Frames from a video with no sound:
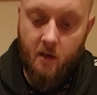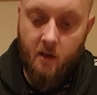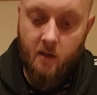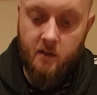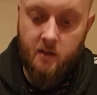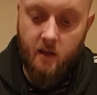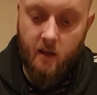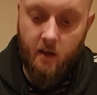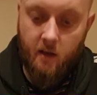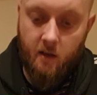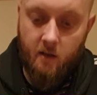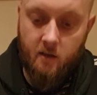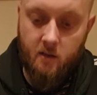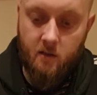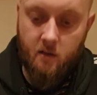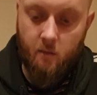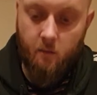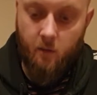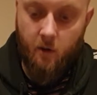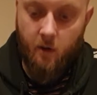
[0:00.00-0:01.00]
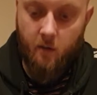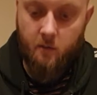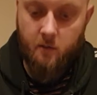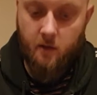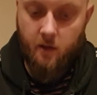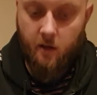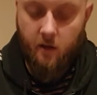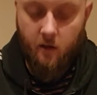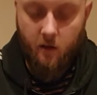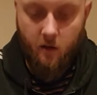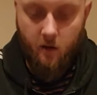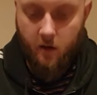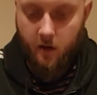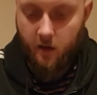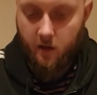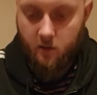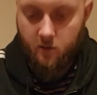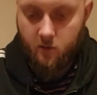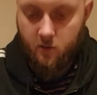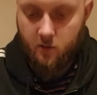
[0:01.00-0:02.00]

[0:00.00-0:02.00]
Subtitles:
instead of this, but I was like, I can just